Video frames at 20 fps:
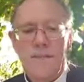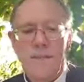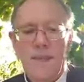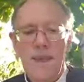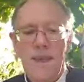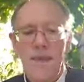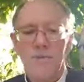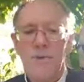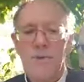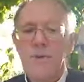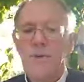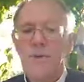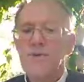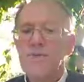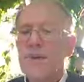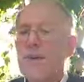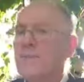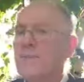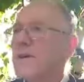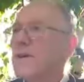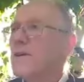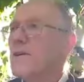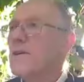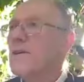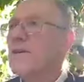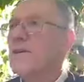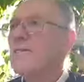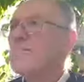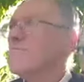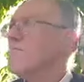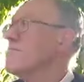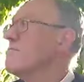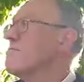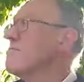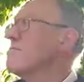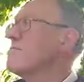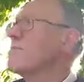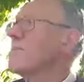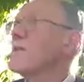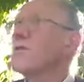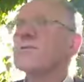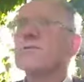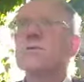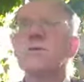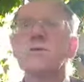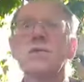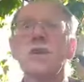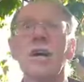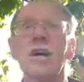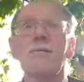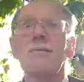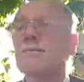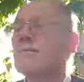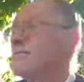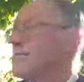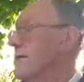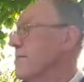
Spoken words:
If we do something good, God's the same.